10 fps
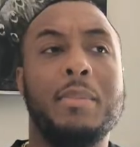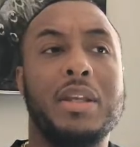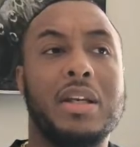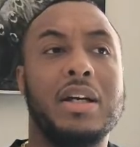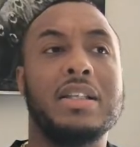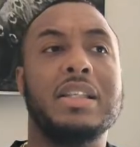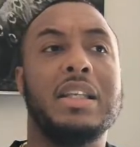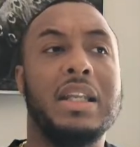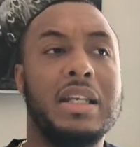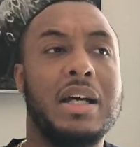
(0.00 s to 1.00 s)
because
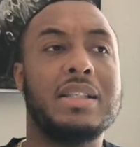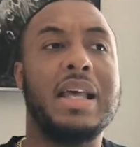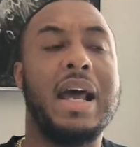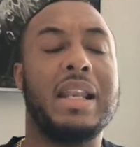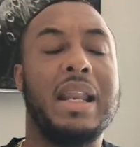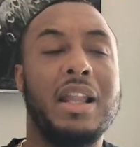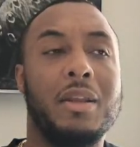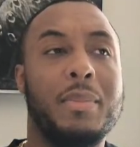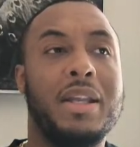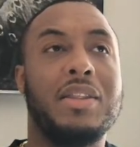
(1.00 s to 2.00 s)
it does add an
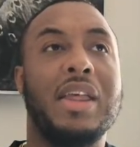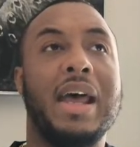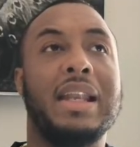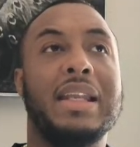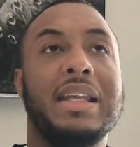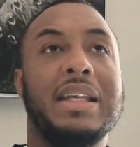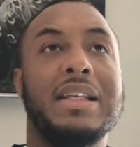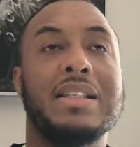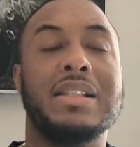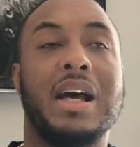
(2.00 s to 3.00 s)
element that
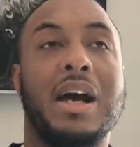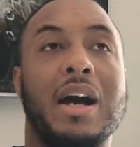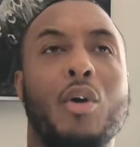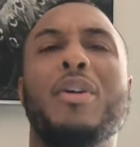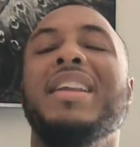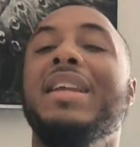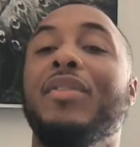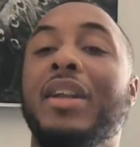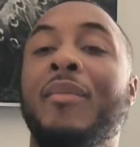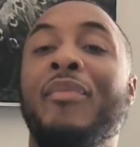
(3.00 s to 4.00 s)
is or
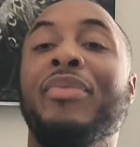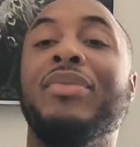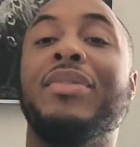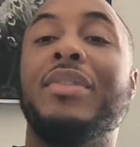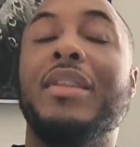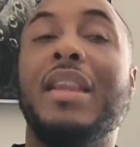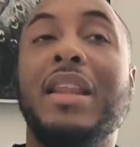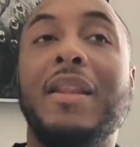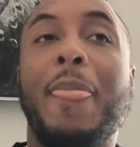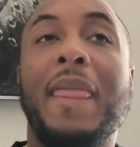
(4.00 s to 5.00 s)
even
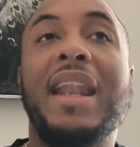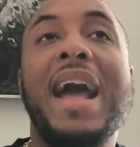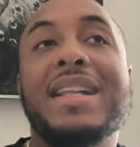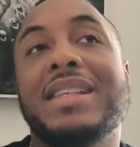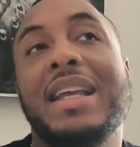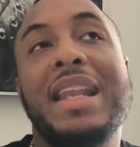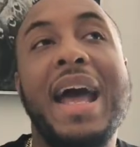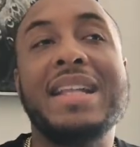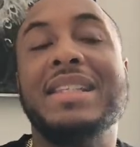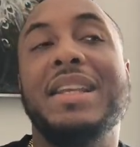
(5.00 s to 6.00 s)
it adds
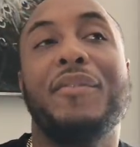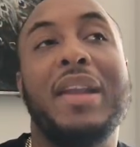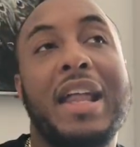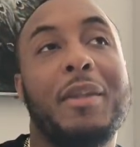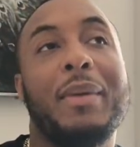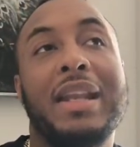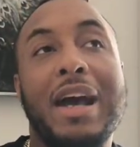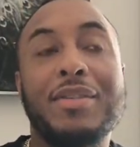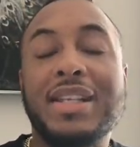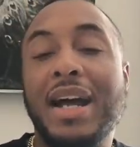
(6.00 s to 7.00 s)
a different element.
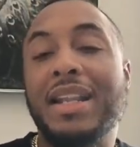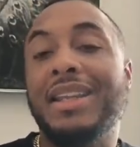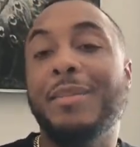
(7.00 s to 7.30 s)
Now it's kind of